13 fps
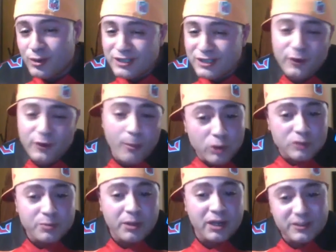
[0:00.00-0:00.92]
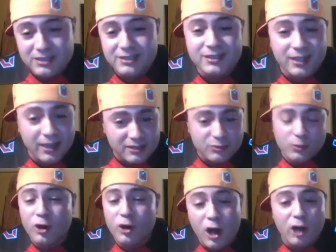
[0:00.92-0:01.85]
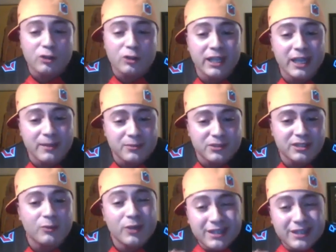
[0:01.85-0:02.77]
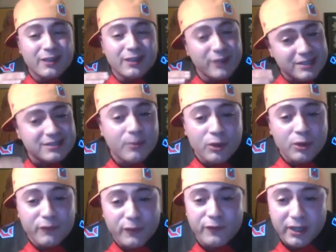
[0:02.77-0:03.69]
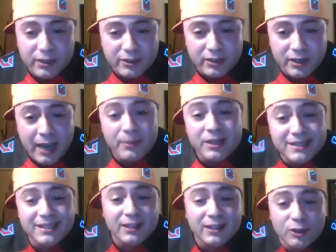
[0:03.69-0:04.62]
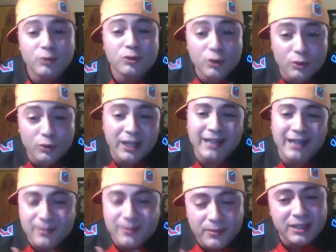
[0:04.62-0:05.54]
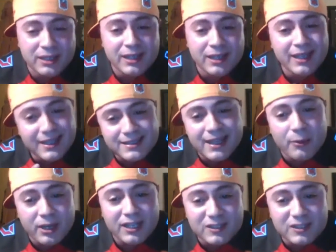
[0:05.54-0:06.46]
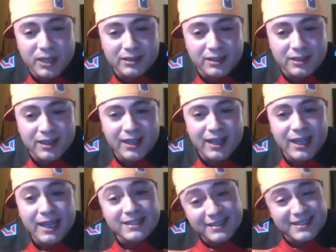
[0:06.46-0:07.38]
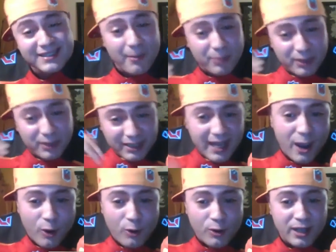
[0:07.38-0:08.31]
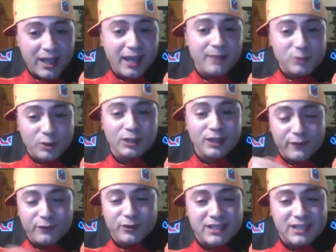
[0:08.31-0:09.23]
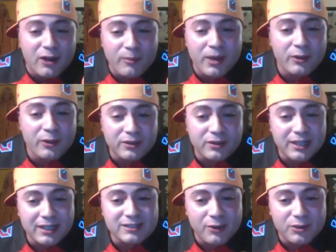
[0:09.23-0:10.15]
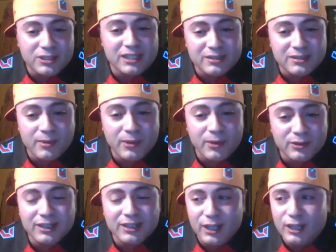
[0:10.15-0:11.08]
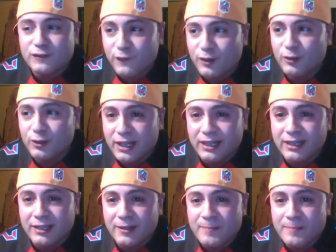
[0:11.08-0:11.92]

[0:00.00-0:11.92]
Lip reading: is for the most part, especially to us, we're all hardcore gamers here. We think of it as somewhat of a failure. I'm a Nintendo dude, and to me, it's not what I expected. And since it's happening now, I'm sort of left with a sour mouth, like a sour taste in my mouth. And it does feel like